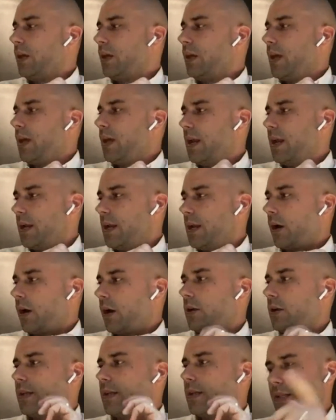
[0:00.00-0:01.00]
And our
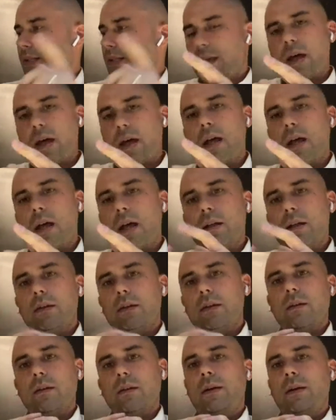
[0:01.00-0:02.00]
clients get that.
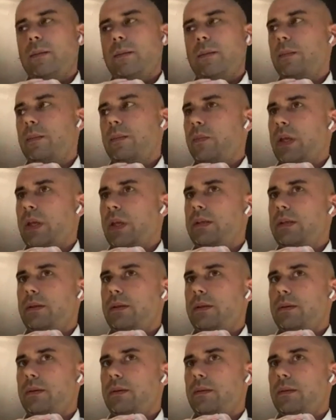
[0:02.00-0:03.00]

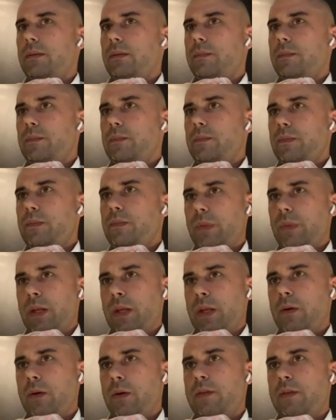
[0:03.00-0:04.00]
And you
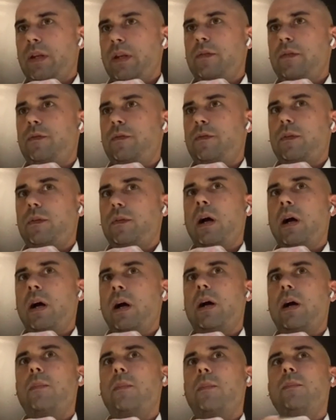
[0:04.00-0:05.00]
know, even if
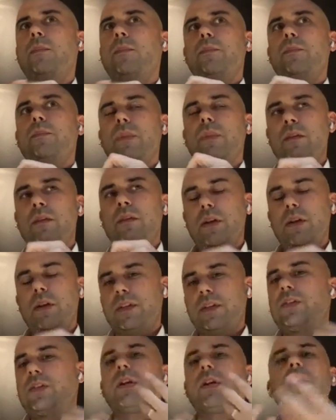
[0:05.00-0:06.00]

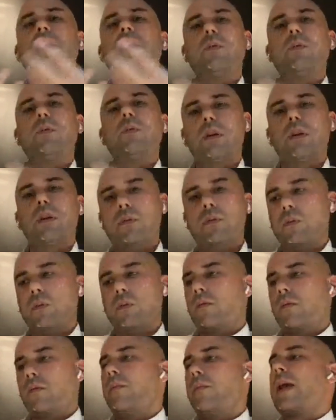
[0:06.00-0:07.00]
it's tricky when
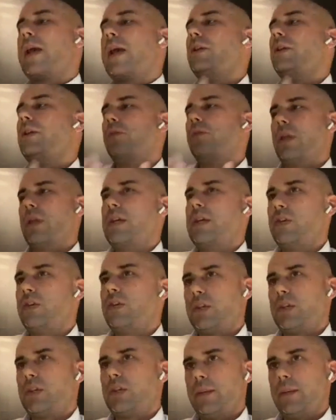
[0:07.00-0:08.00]
we make a new
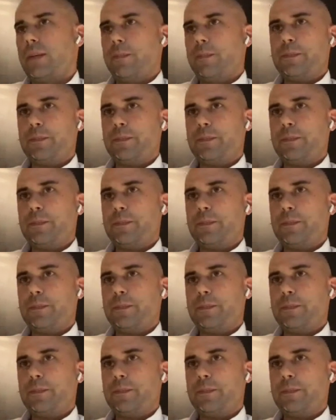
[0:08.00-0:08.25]
relationship,